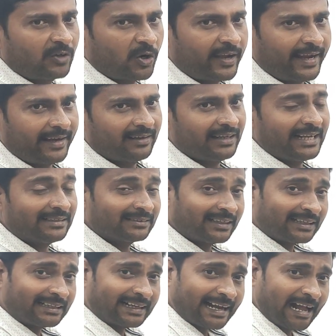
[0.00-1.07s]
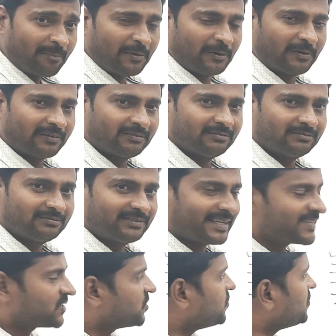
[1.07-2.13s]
Okay, in the grammar, just